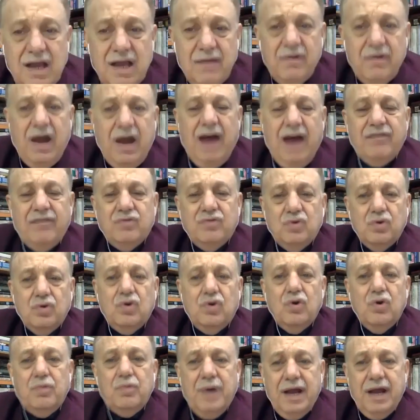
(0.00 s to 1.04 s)
have to go
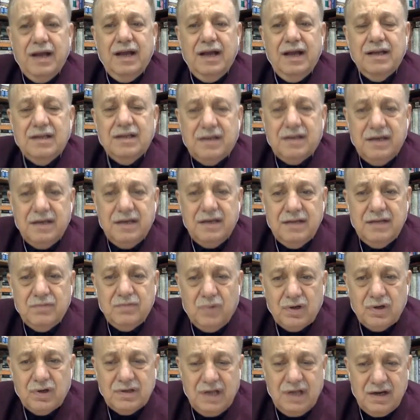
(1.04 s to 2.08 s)
back and create more
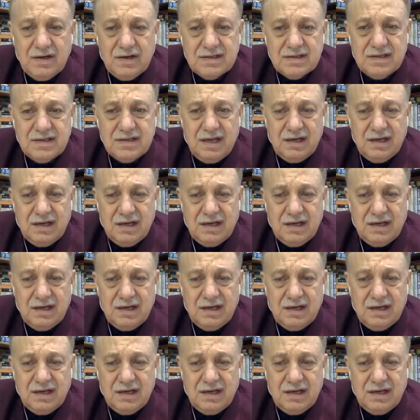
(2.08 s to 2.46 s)
terrorist